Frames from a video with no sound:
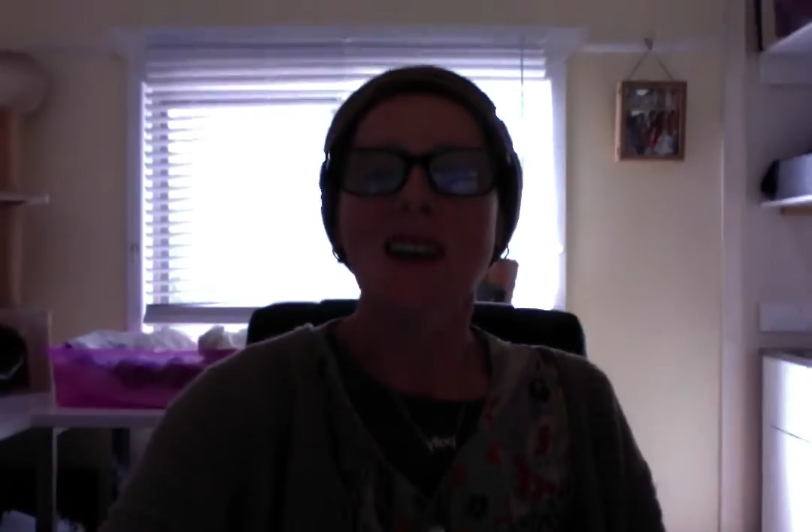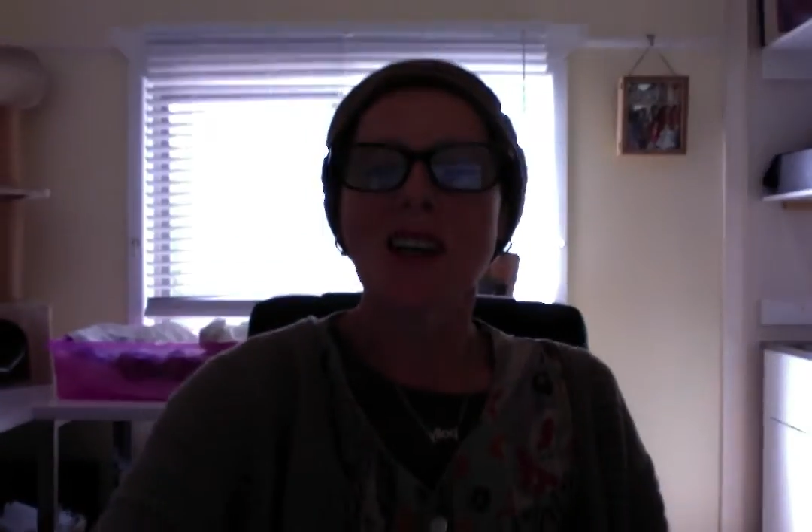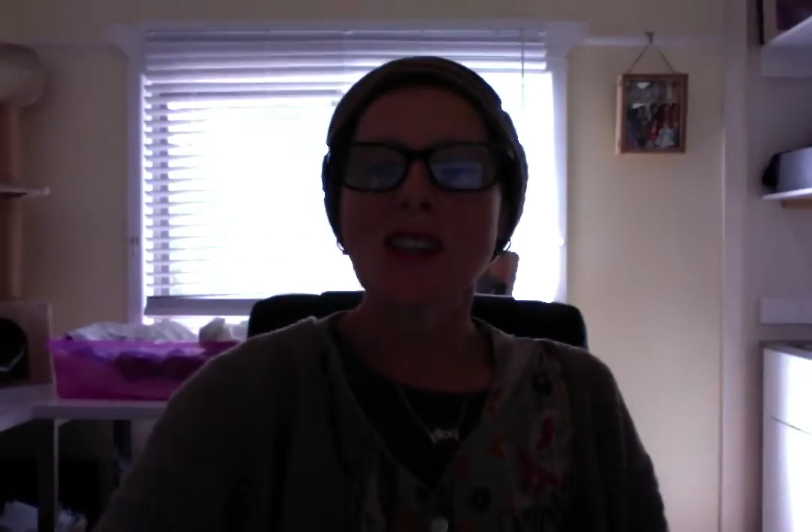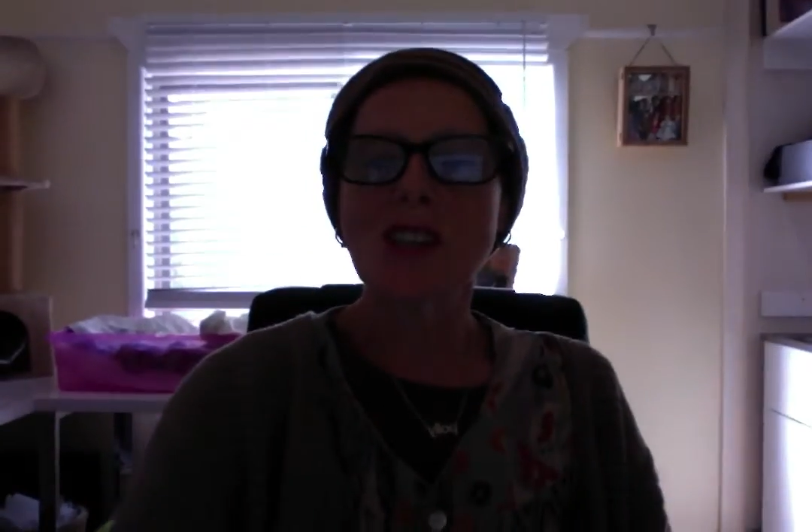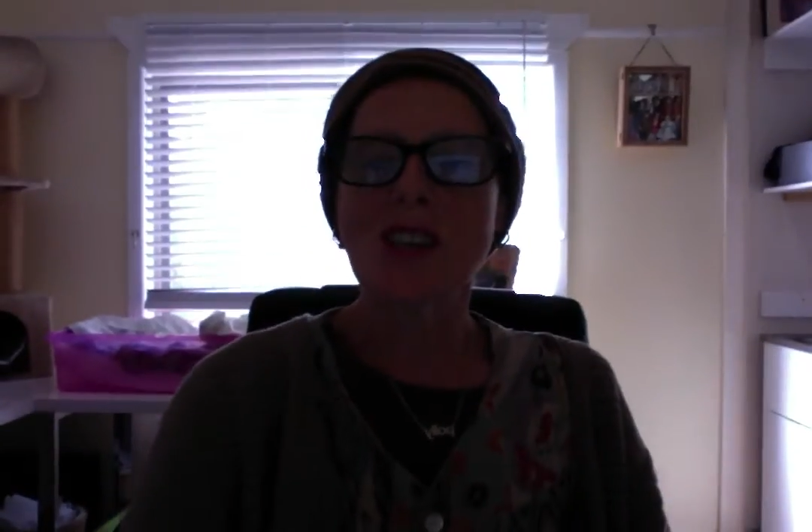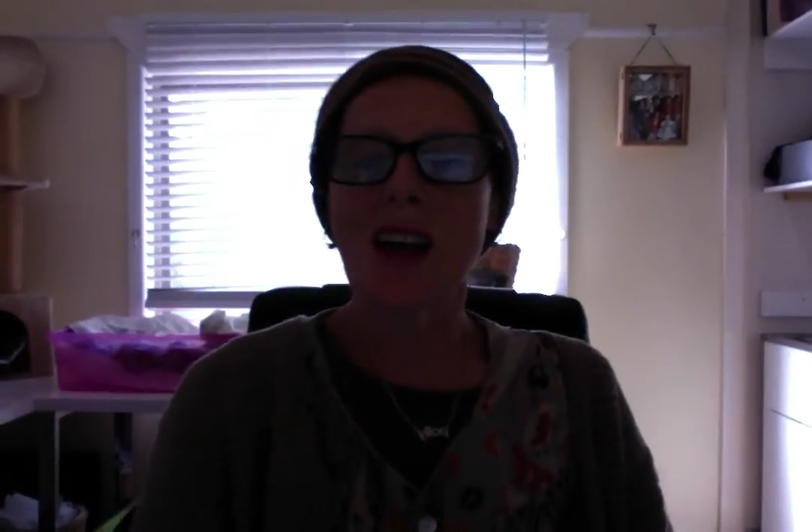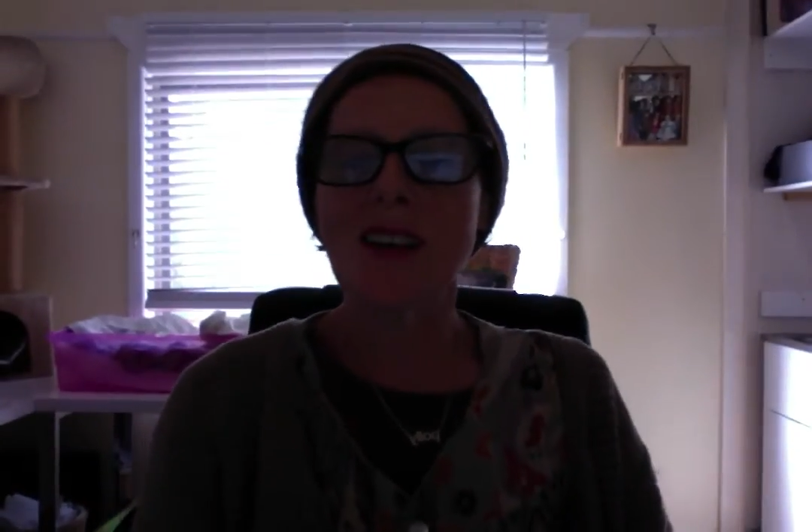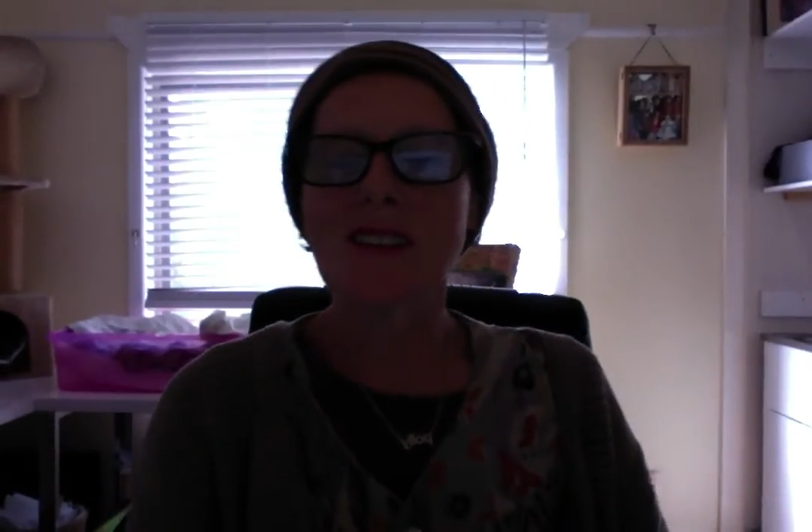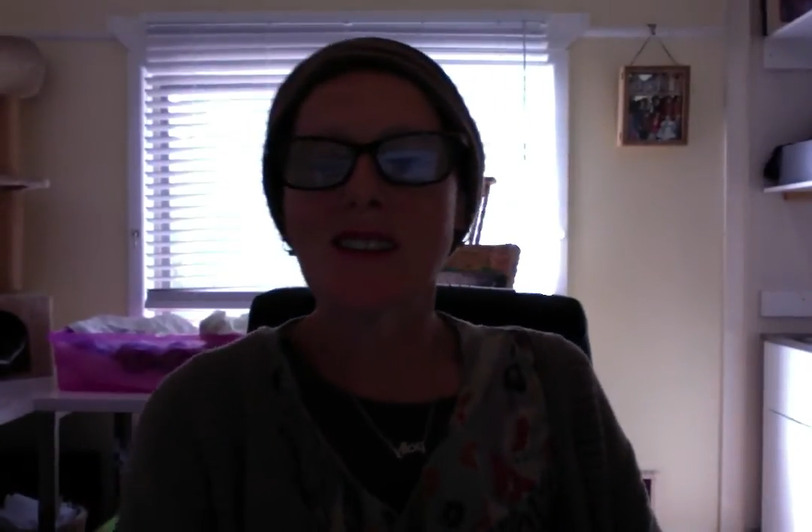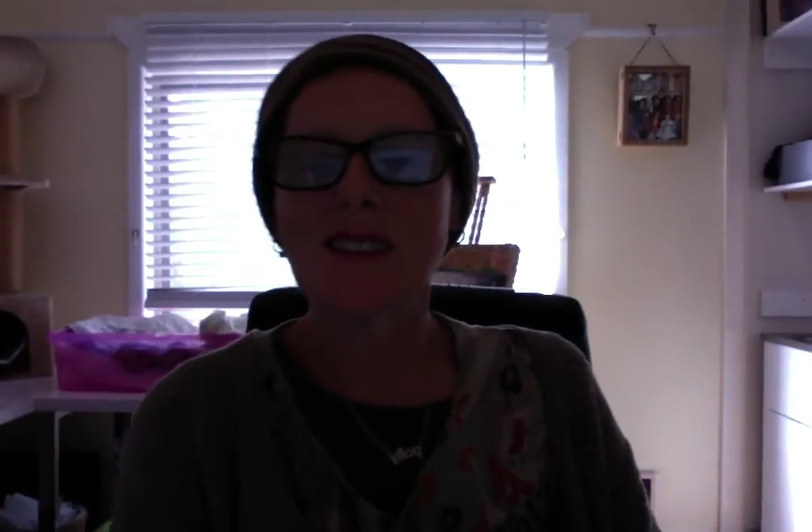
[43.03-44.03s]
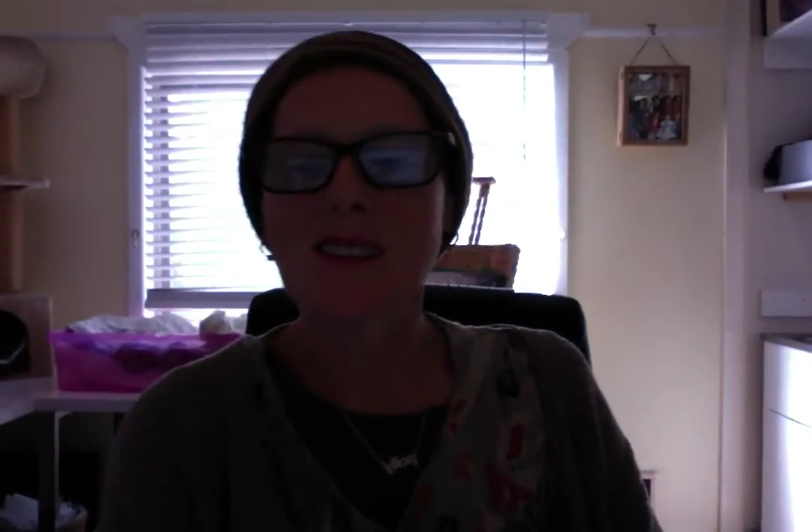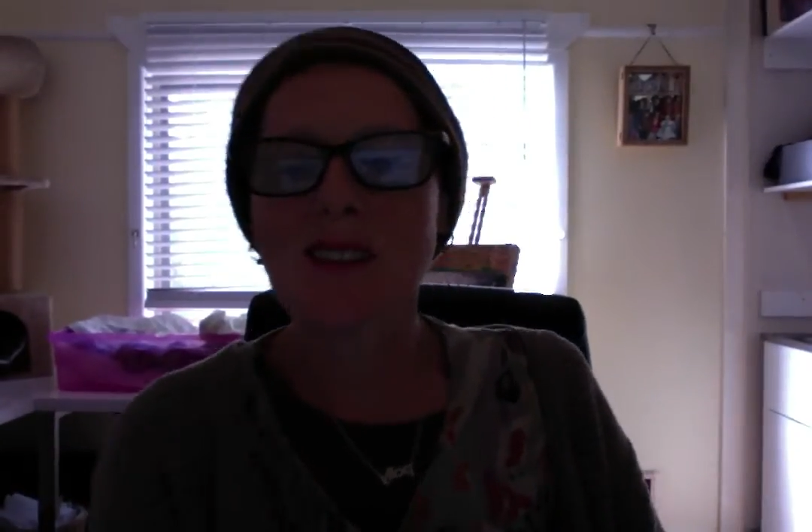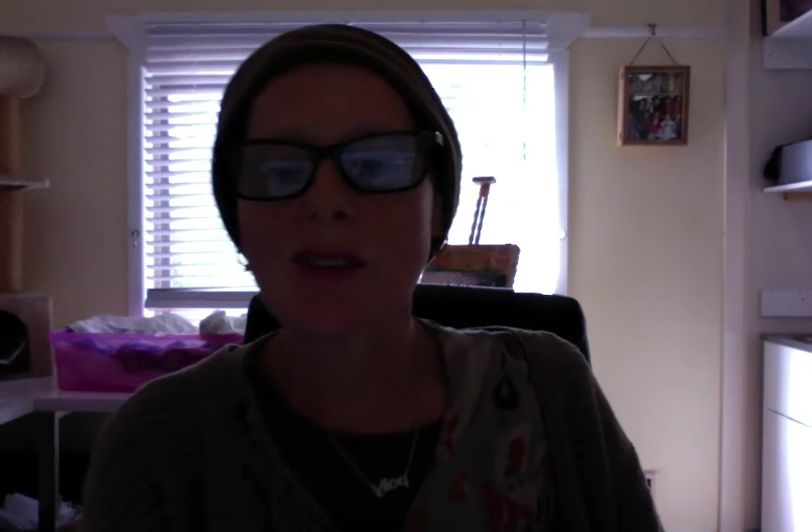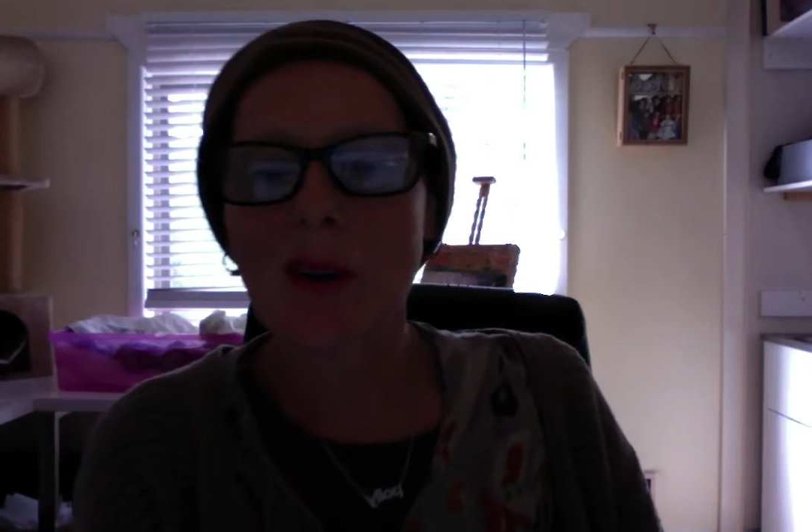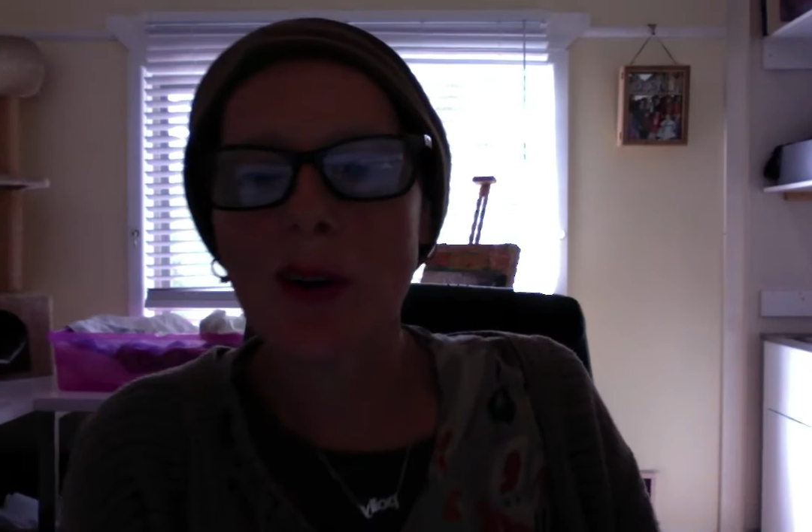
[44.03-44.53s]
ascites.
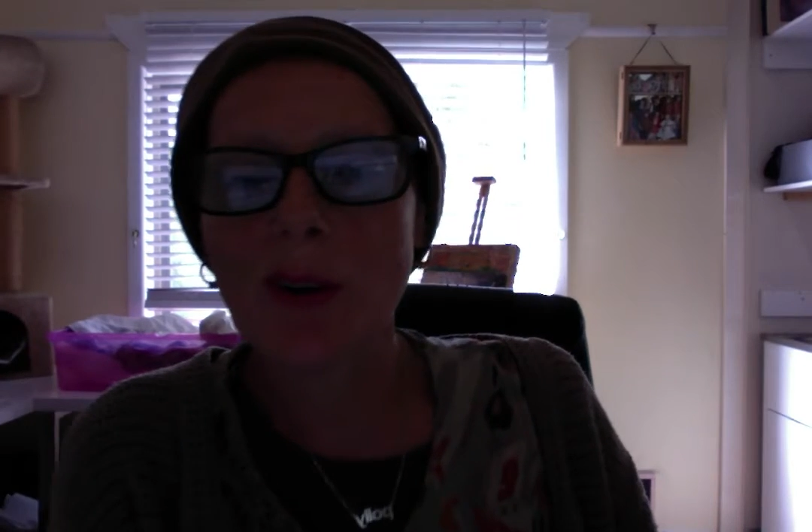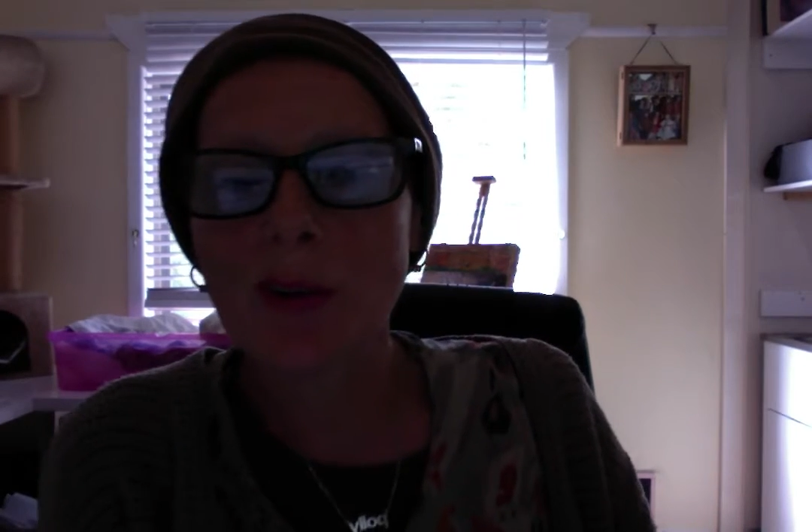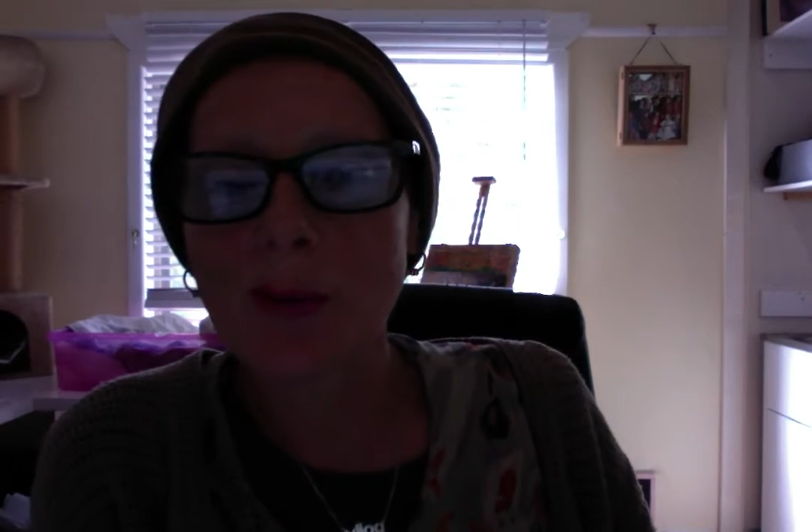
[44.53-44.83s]
So,